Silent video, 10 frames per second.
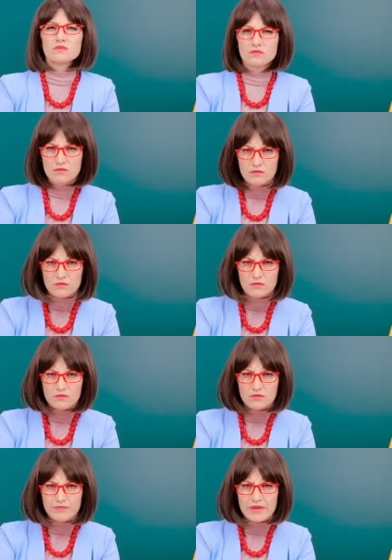No
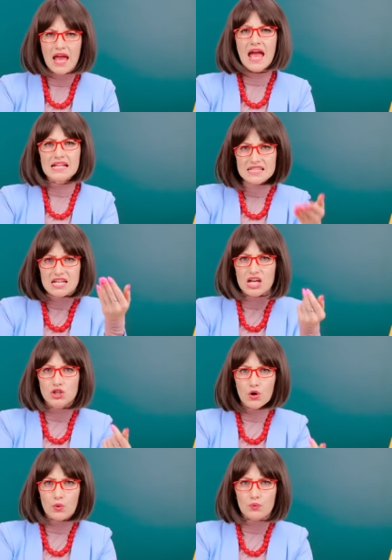hats in this
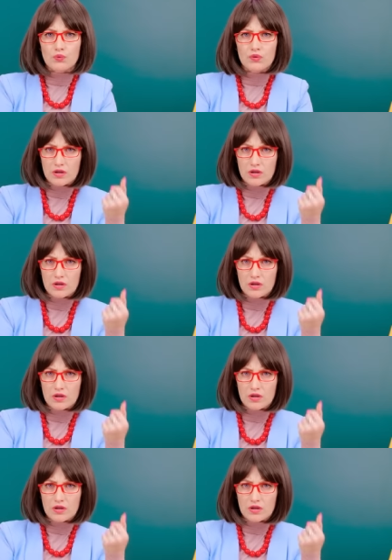class!